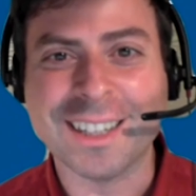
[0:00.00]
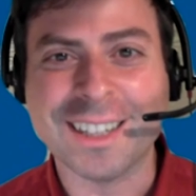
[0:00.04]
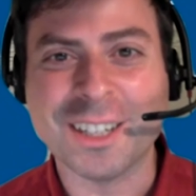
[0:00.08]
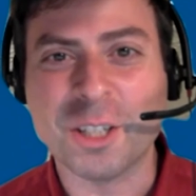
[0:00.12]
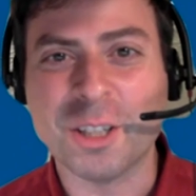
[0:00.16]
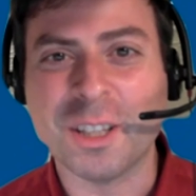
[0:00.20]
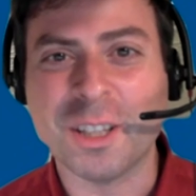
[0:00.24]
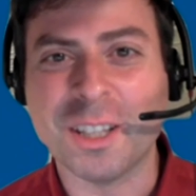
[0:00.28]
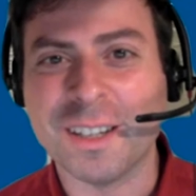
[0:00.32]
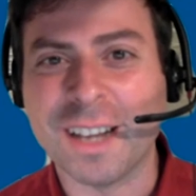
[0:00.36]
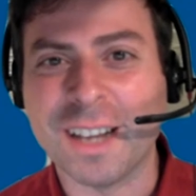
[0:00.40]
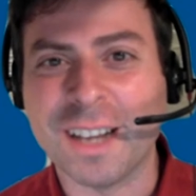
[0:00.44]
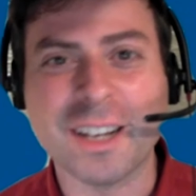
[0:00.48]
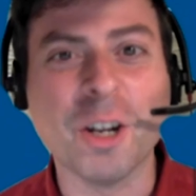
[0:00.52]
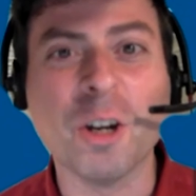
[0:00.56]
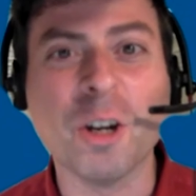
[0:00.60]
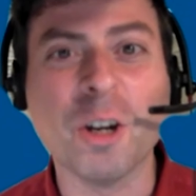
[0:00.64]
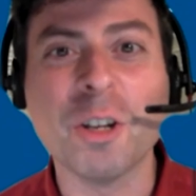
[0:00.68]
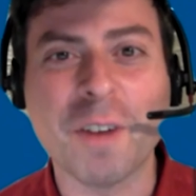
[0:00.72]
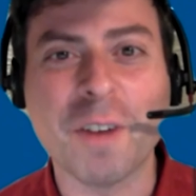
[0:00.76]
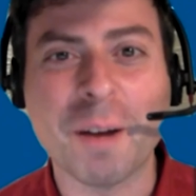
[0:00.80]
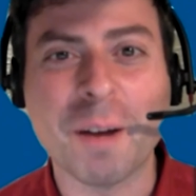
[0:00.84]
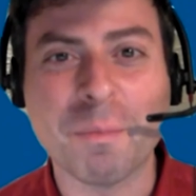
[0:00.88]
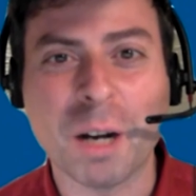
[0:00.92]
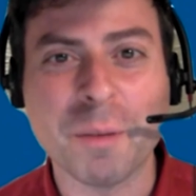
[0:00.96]
That I know
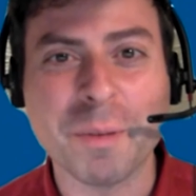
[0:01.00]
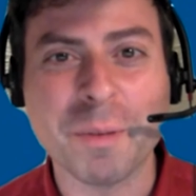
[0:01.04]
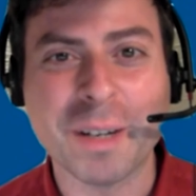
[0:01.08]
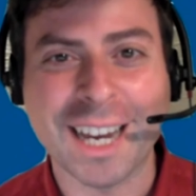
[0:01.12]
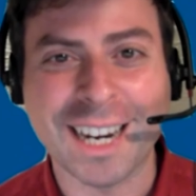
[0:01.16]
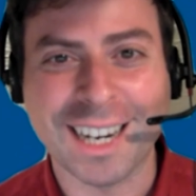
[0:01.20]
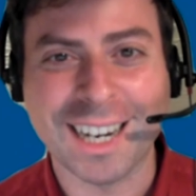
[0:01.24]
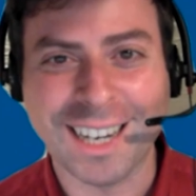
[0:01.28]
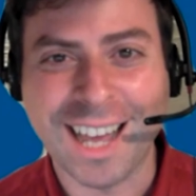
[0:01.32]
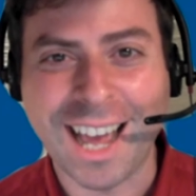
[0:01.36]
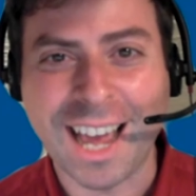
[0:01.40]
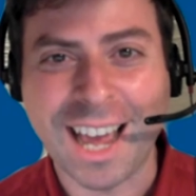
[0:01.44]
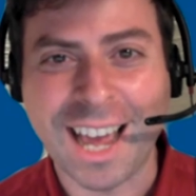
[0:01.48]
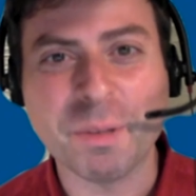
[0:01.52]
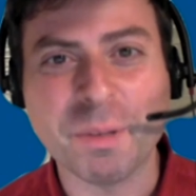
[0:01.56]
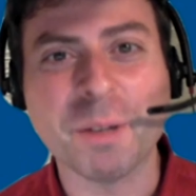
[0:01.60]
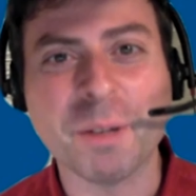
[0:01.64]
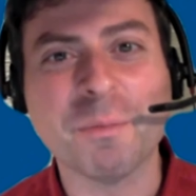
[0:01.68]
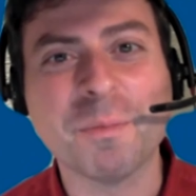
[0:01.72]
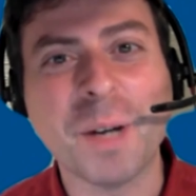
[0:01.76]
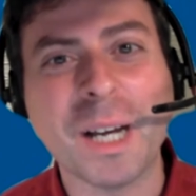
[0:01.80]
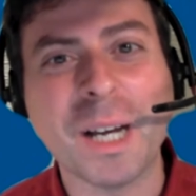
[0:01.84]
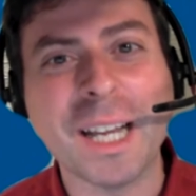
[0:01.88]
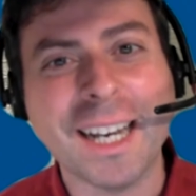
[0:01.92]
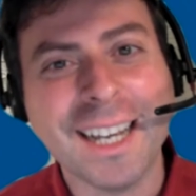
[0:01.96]
you've probably got a lot,
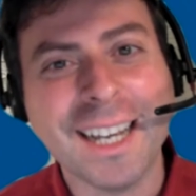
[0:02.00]
but